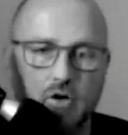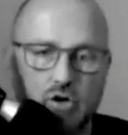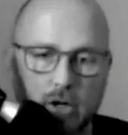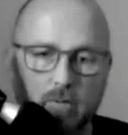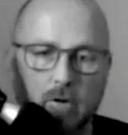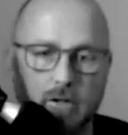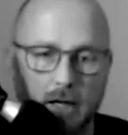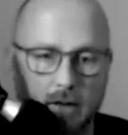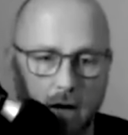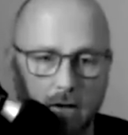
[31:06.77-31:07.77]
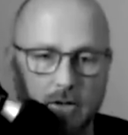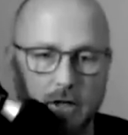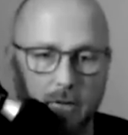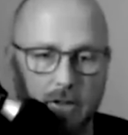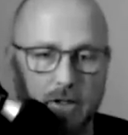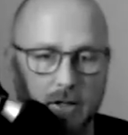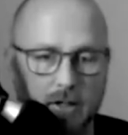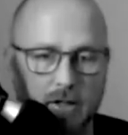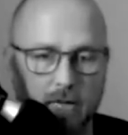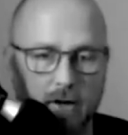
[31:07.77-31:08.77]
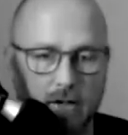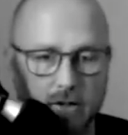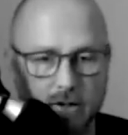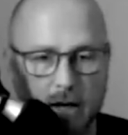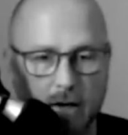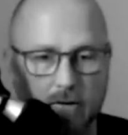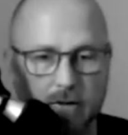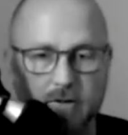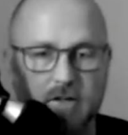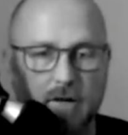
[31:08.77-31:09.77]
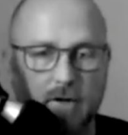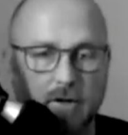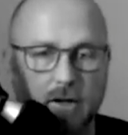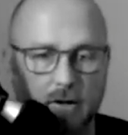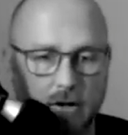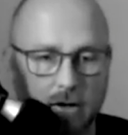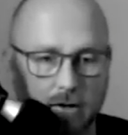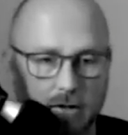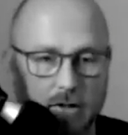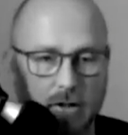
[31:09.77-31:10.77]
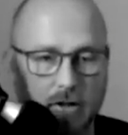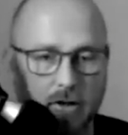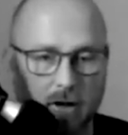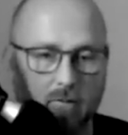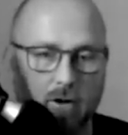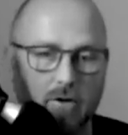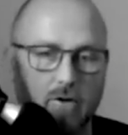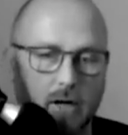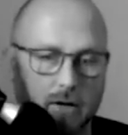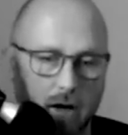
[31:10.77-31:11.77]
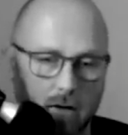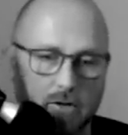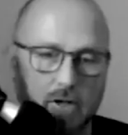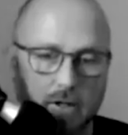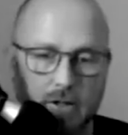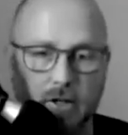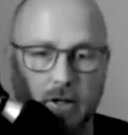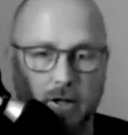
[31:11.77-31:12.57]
general technology, we see these innovation cycles of 7 to 10 years where new technologies